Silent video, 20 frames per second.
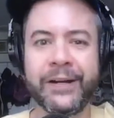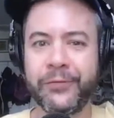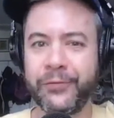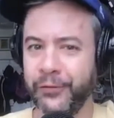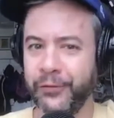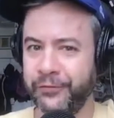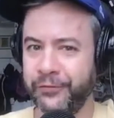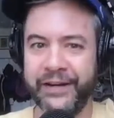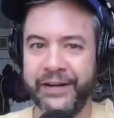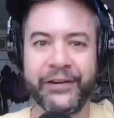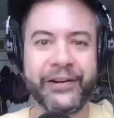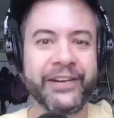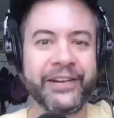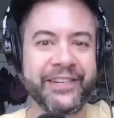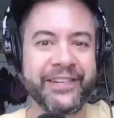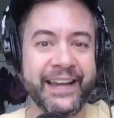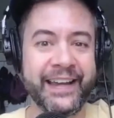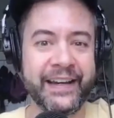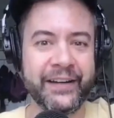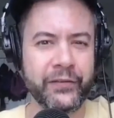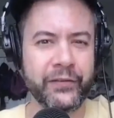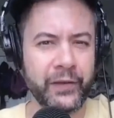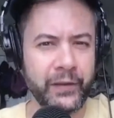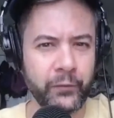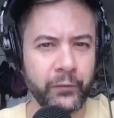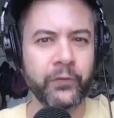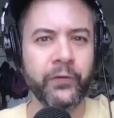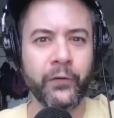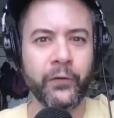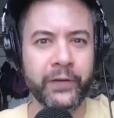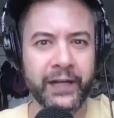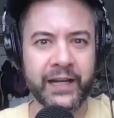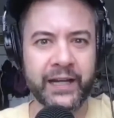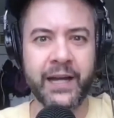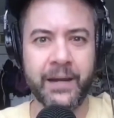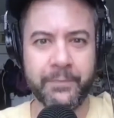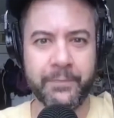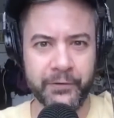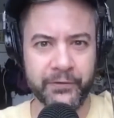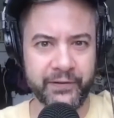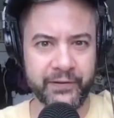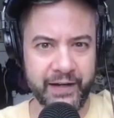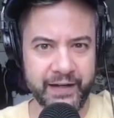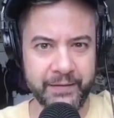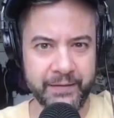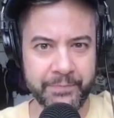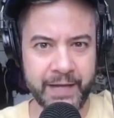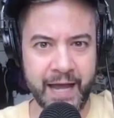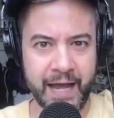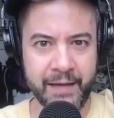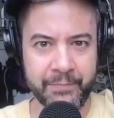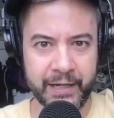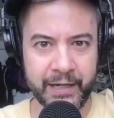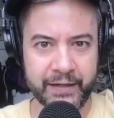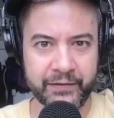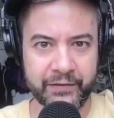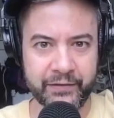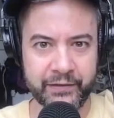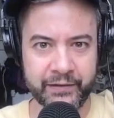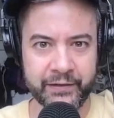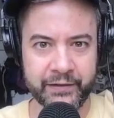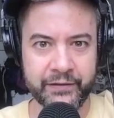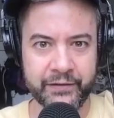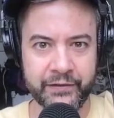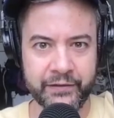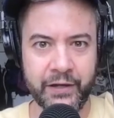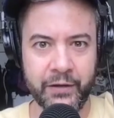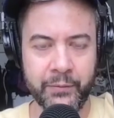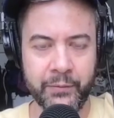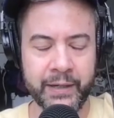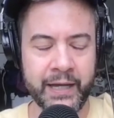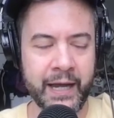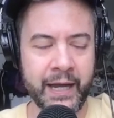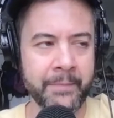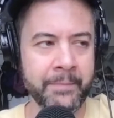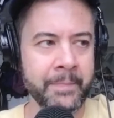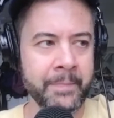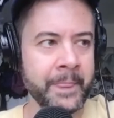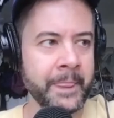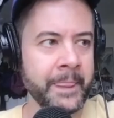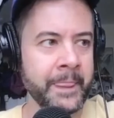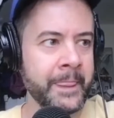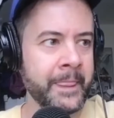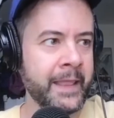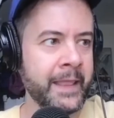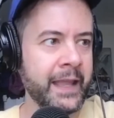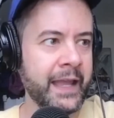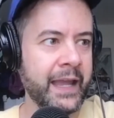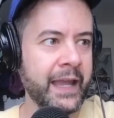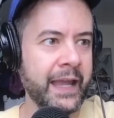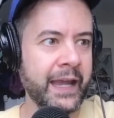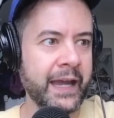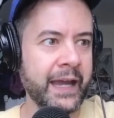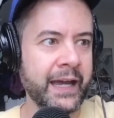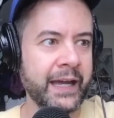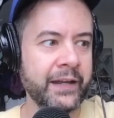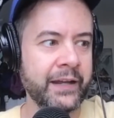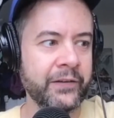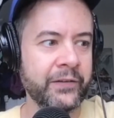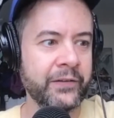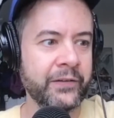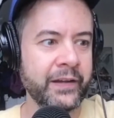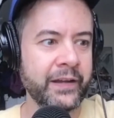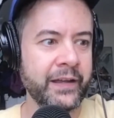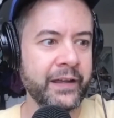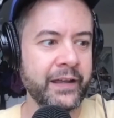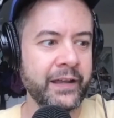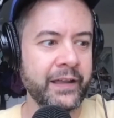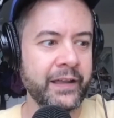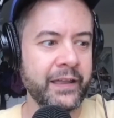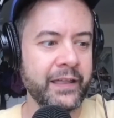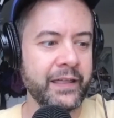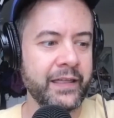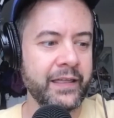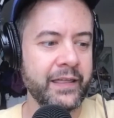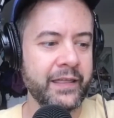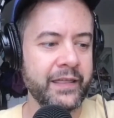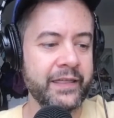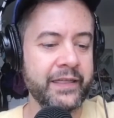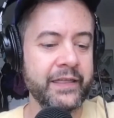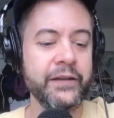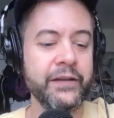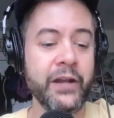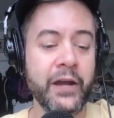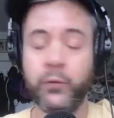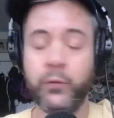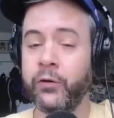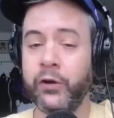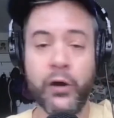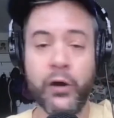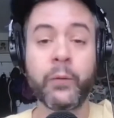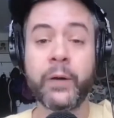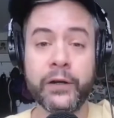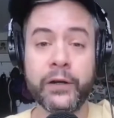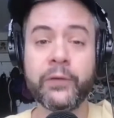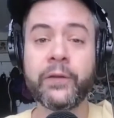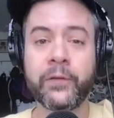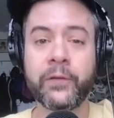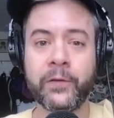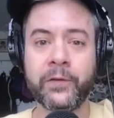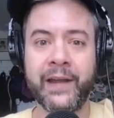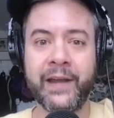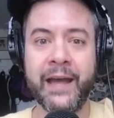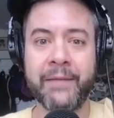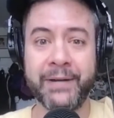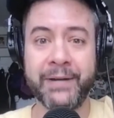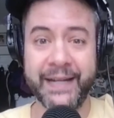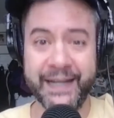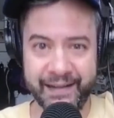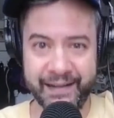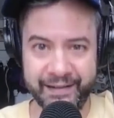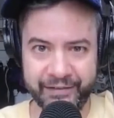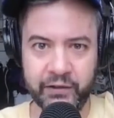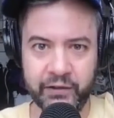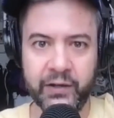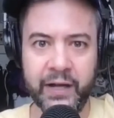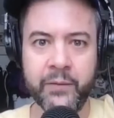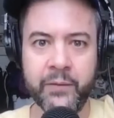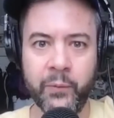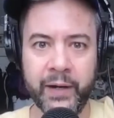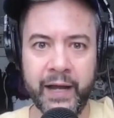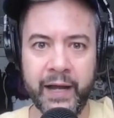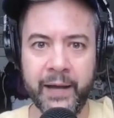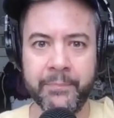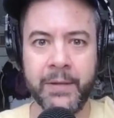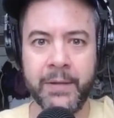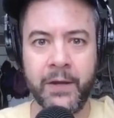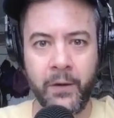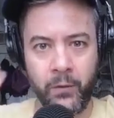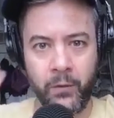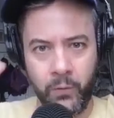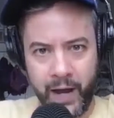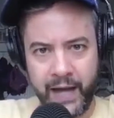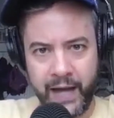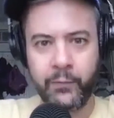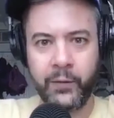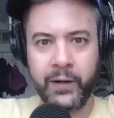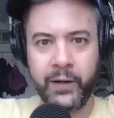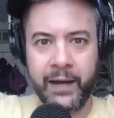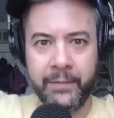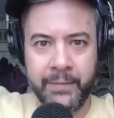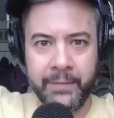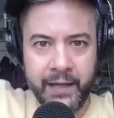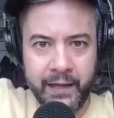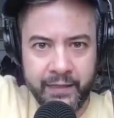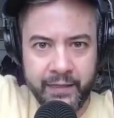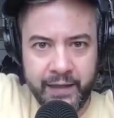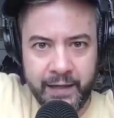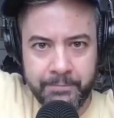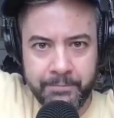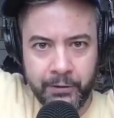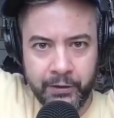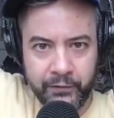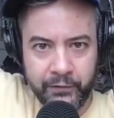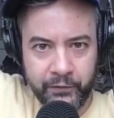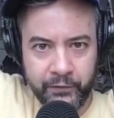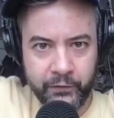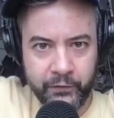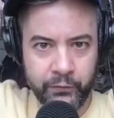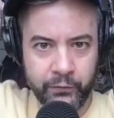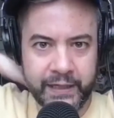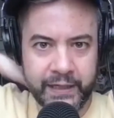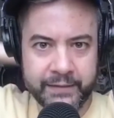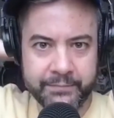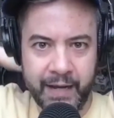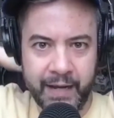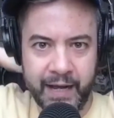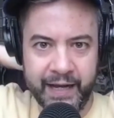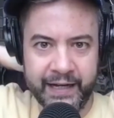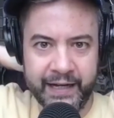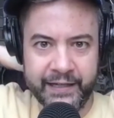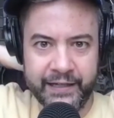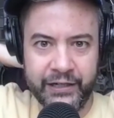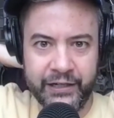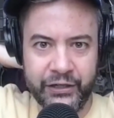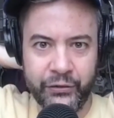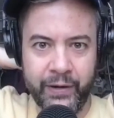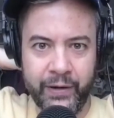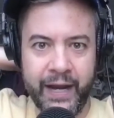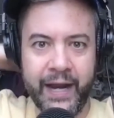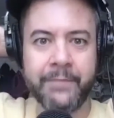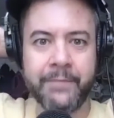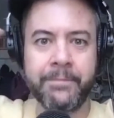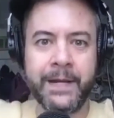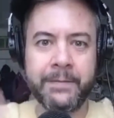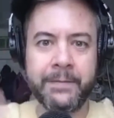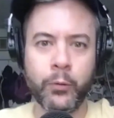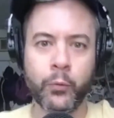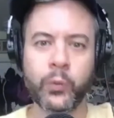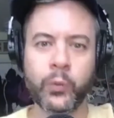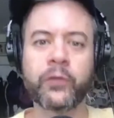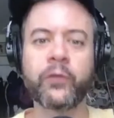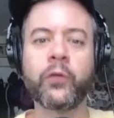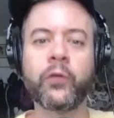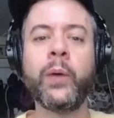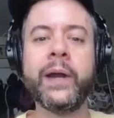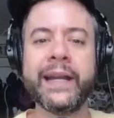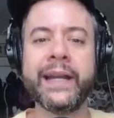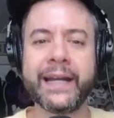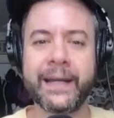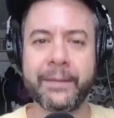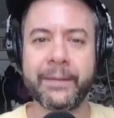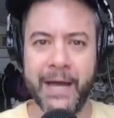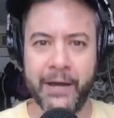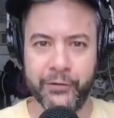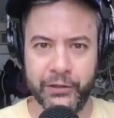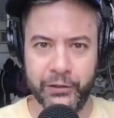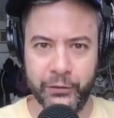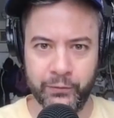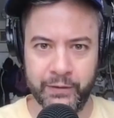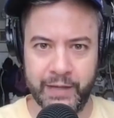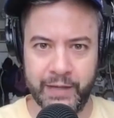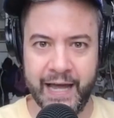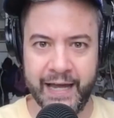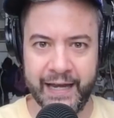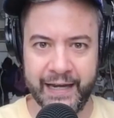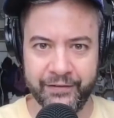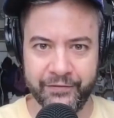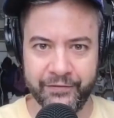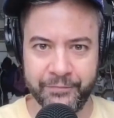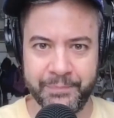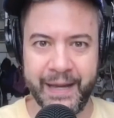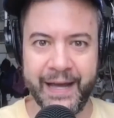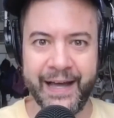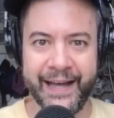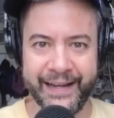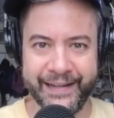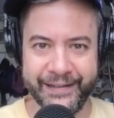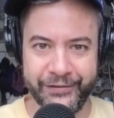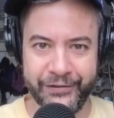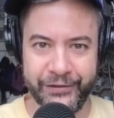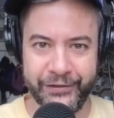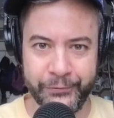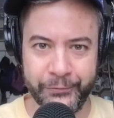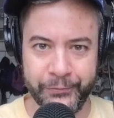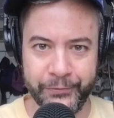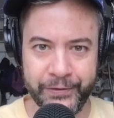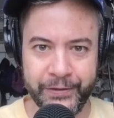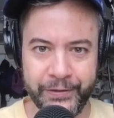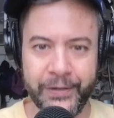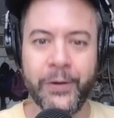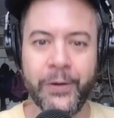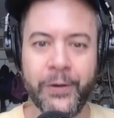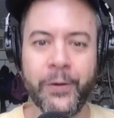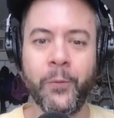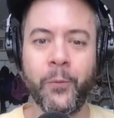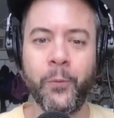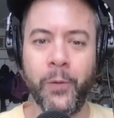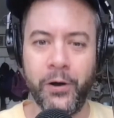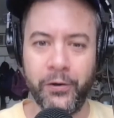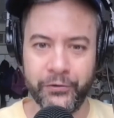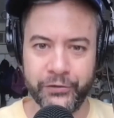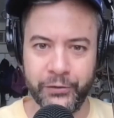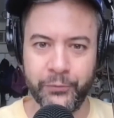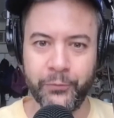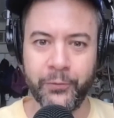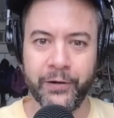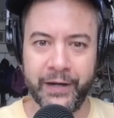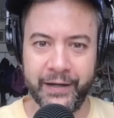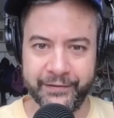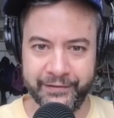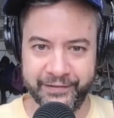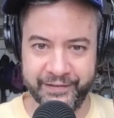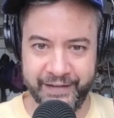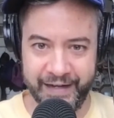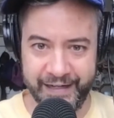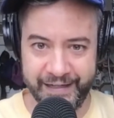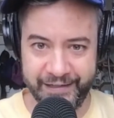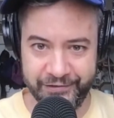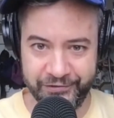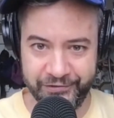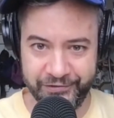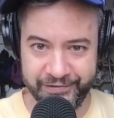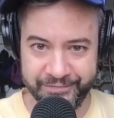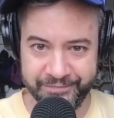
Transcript: for various things and there was only a couple stand-up comics going up and no, no one knew this was happening until I went up. I went up, they put a screen behind you, and people were tweeting about you live behind you while you were on stage.